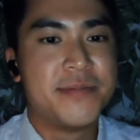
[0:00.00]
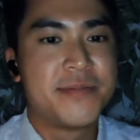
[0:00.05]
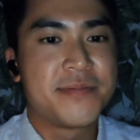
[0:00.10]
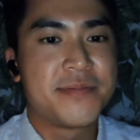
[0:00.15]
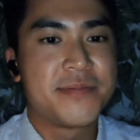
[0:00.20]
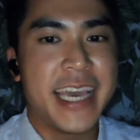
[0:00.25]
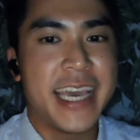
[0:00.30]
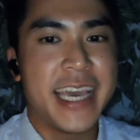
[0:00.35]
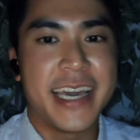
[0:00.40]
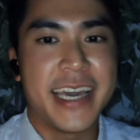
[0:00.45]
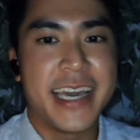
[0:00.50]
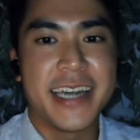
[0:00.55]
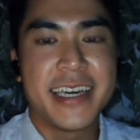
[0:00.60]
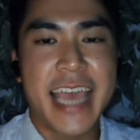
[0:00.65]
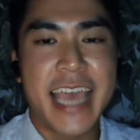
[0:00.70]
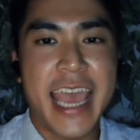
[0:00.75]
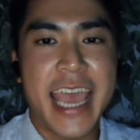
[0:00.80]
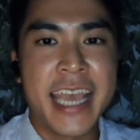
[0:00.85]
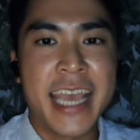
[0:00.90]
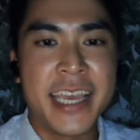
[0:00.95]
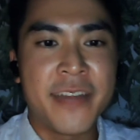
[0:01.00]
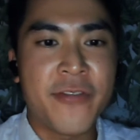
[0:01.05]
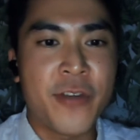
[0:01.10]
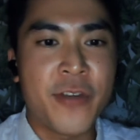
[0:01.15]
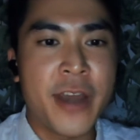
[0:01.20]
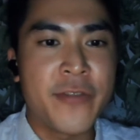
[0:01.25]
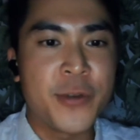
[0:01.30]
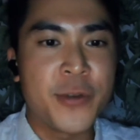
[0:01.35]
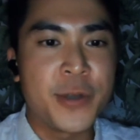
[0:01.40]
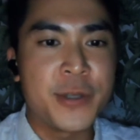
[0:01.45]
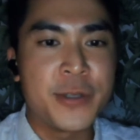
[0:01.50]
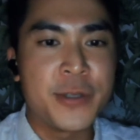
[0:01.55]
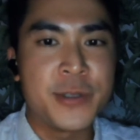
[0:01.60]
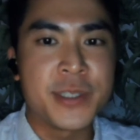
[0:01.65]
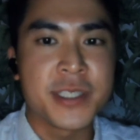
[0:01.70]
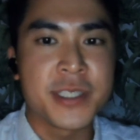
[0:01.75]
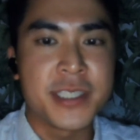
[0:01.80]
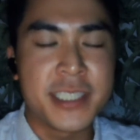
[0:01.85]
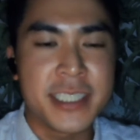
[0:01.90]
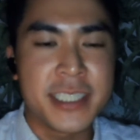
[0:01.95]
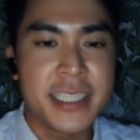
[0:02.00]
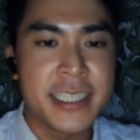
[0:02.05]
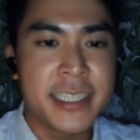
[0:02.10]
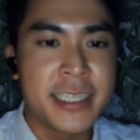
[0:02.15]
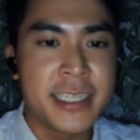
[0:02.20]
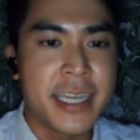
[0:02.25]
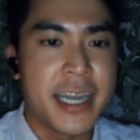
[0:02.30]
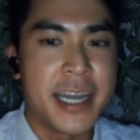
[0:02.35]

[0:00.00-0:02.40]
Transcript: Yeah, and for everyone who's listening,